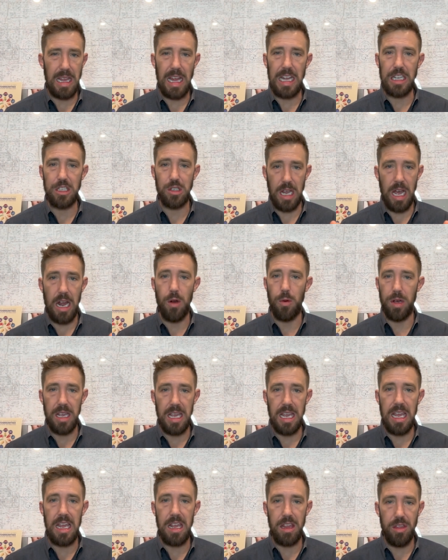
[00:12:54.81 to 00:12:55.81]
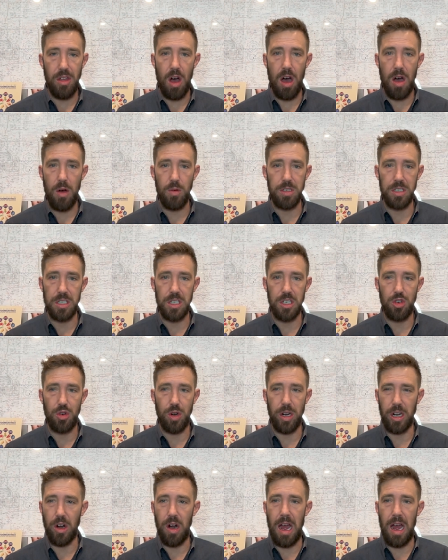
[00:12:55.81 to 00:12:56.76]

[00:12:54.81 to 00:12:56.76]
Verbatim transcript: That's kind of what he thought was the trigger.